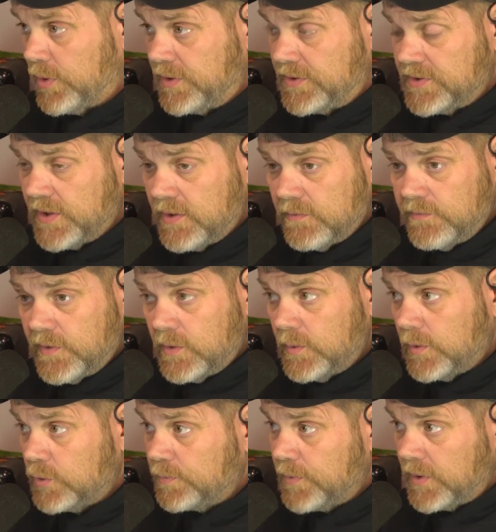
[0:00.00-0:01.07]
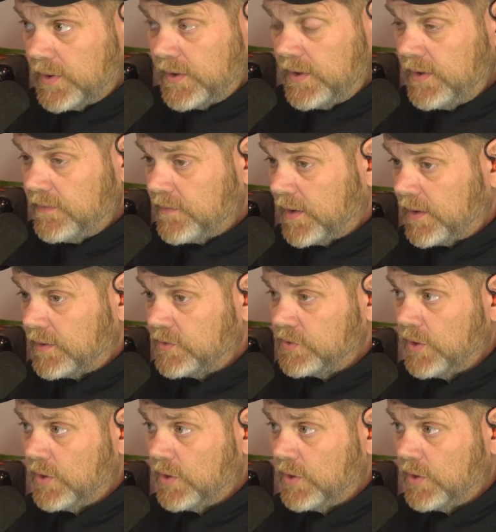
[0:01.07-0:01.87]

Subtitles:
pre-cell phone. It was pre-anything.